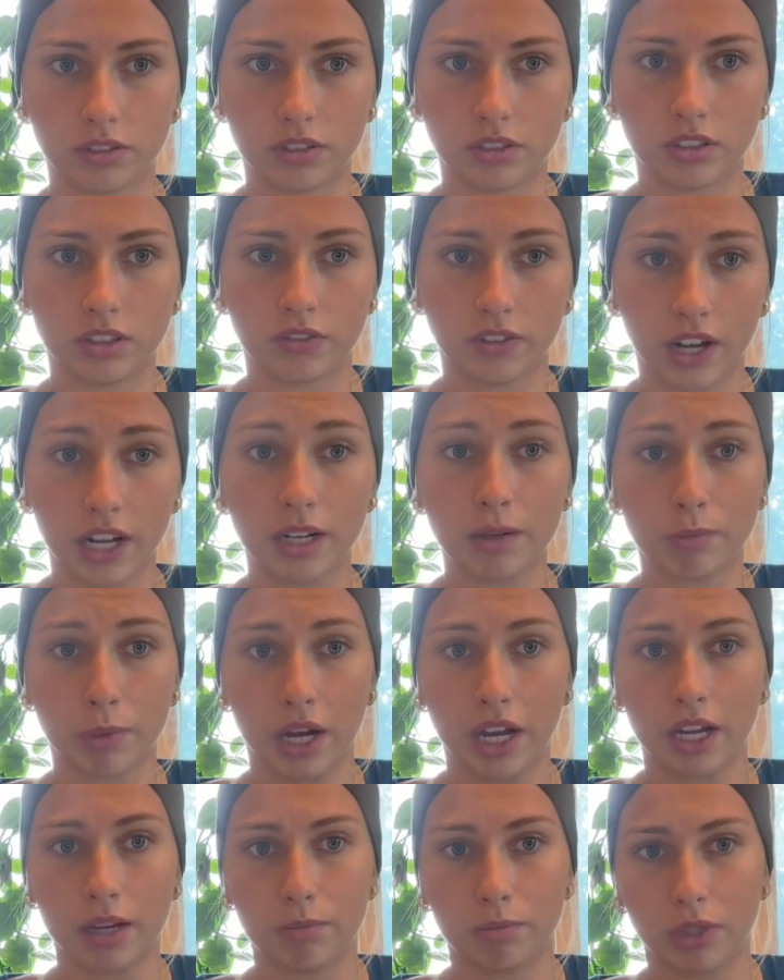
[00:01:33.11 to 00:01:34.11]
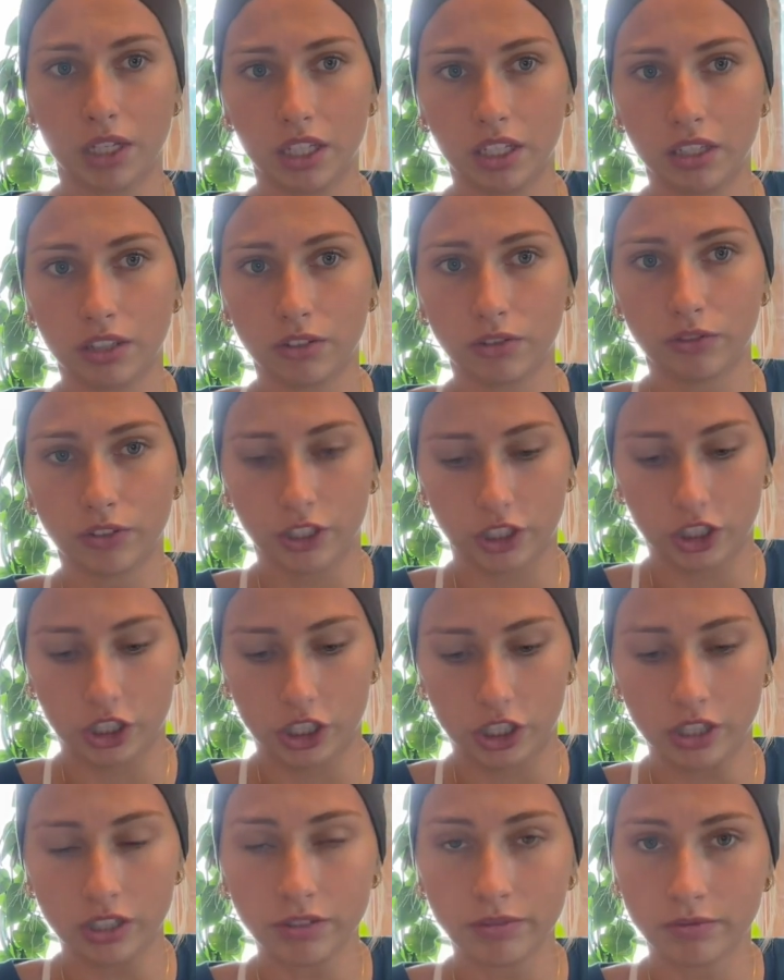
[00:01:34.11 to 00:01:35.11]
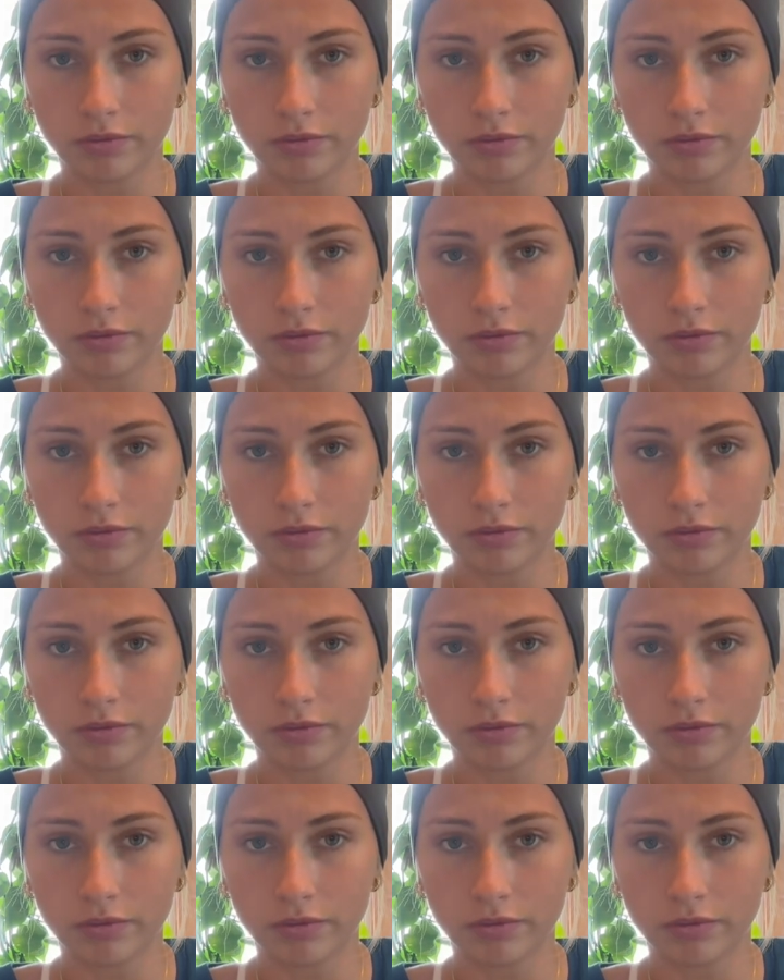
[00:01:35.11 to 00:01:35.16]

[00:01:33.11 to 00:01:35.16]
divided by a medial fissure.